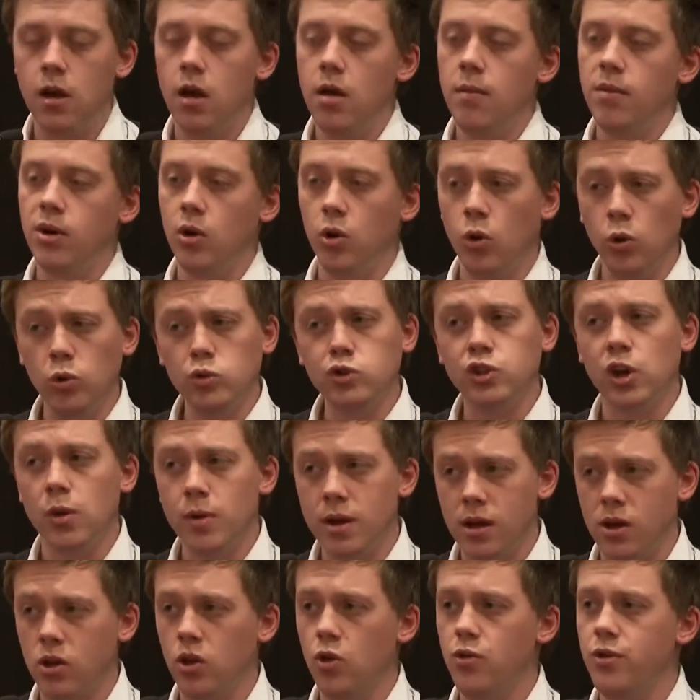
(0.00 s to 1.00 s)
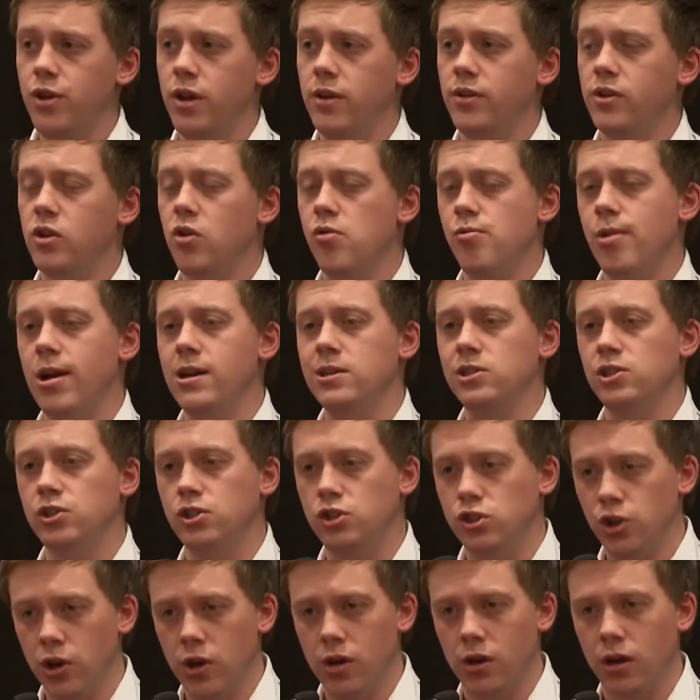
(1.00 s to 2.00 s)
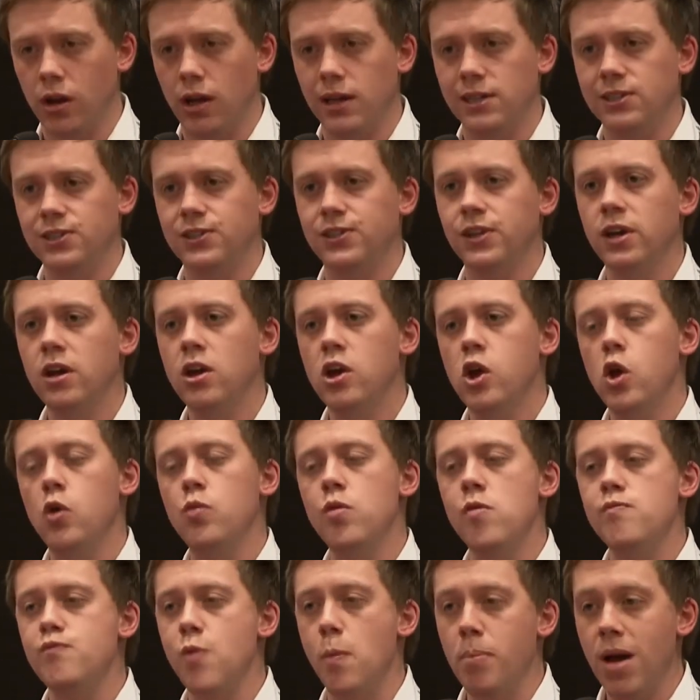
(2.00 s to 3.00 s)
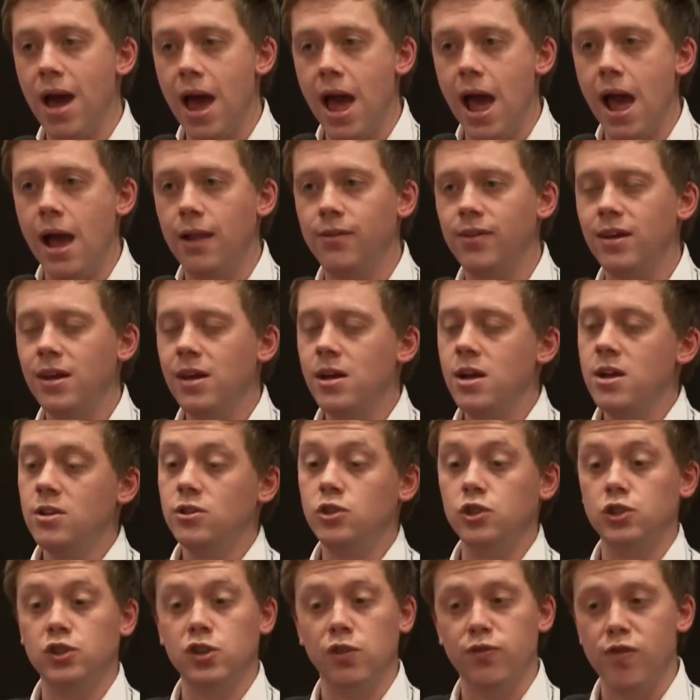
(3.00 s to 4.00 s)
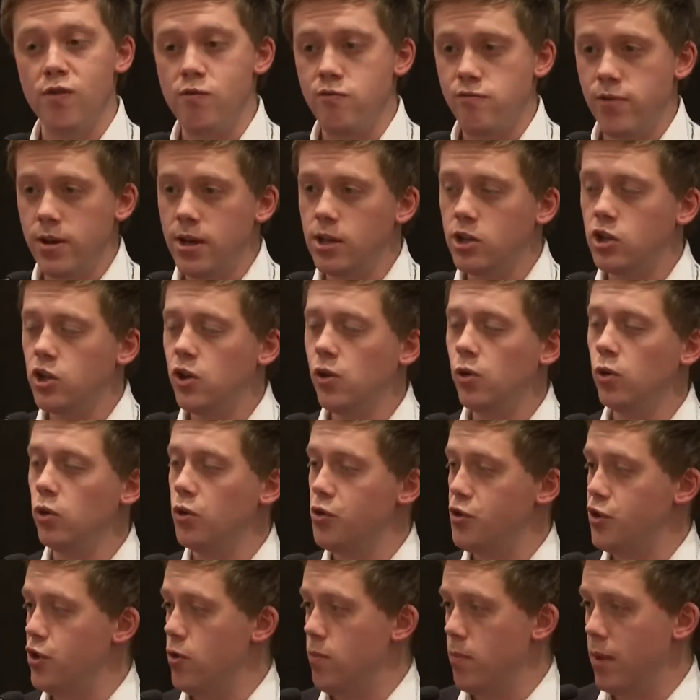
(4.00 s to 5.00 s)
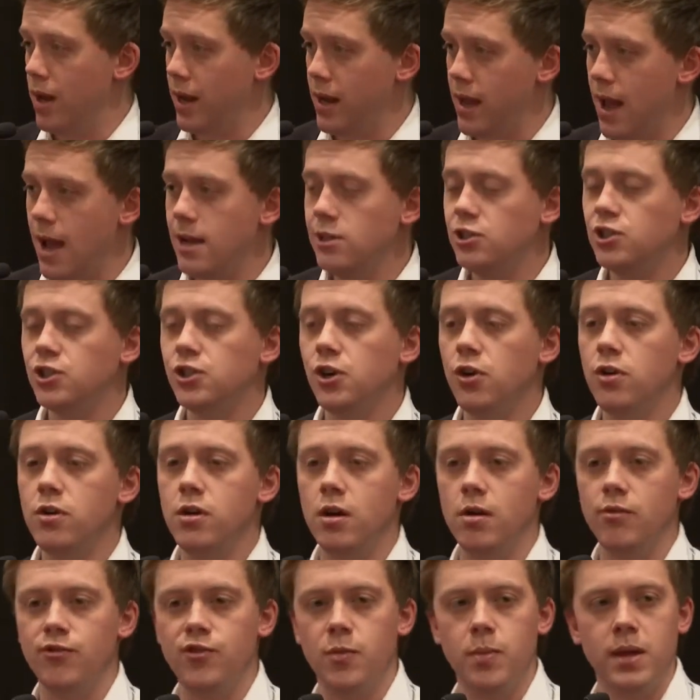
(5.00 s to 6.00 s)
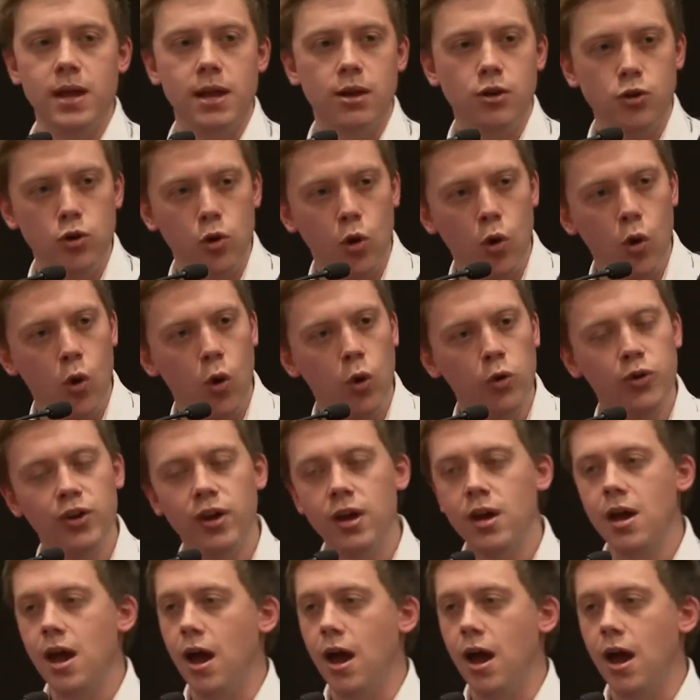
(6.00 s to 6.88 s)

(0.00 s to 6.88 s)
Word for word: but it also included courageous journalists who were prepared to suffer ridicule and humiliation and to be ignored